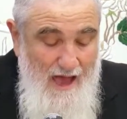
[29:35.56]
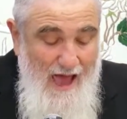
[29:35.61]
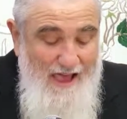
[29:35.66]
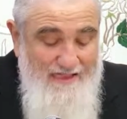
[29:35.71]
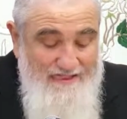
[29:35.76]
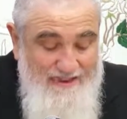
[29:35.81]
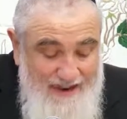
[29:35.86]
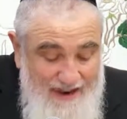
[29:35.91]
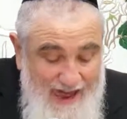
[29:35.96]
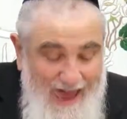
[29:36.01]

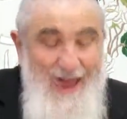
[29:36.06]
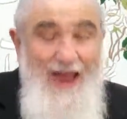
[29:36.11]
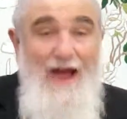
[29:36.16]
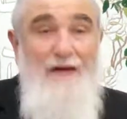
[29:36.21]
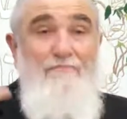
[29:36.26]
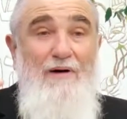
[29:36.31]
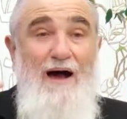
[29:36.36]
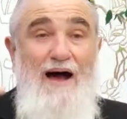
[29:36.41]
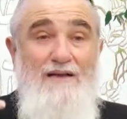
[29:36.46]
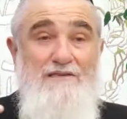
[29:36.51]
And today I
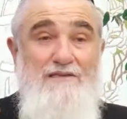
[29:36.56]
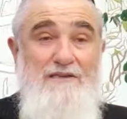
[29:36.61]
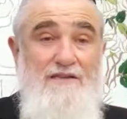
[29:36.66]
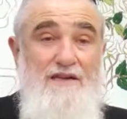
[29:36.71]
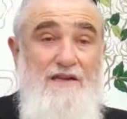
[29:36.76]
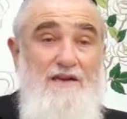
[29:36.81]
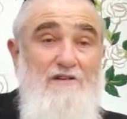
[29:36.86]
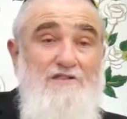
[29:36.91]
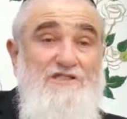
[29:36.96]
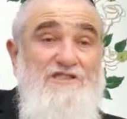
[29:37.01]
apostled
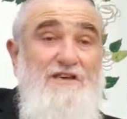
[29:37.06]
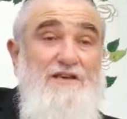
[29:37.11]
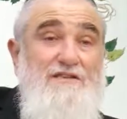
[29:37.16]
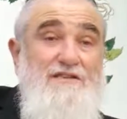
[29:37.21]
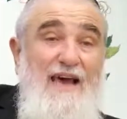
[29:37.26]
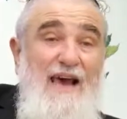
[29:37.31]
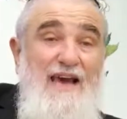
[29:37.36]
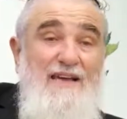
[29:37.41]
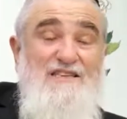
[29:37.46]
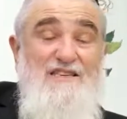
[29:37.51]
it. No, she
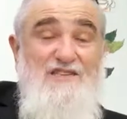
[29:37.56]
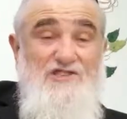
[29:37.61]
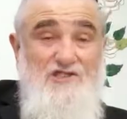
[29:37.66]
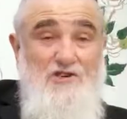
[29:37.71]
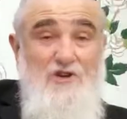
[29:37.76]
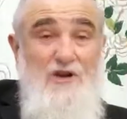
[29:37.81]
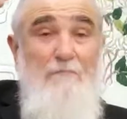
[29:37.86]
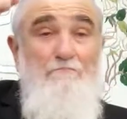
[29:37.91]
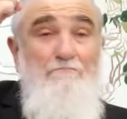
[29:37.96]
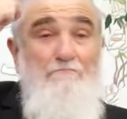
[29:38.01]
takes it and she's
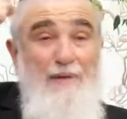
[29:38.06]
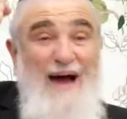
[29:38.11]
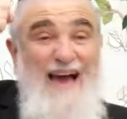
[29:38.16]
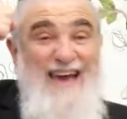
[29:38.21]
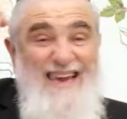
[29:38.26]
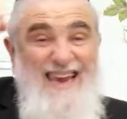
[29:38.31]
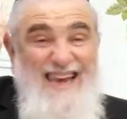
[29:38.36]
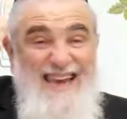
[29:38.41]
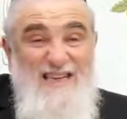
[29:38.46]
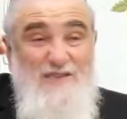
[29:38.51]
going to
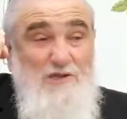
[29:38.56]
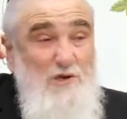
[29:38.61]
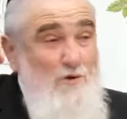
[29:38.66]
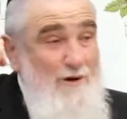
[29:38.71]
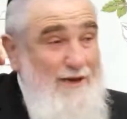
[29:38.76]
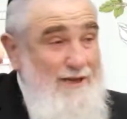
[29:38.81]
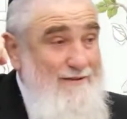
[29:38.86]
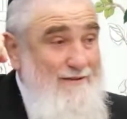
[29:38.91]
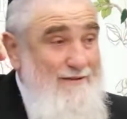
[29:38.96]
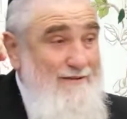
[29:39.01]
bite into
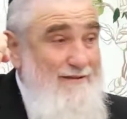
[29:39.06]
it.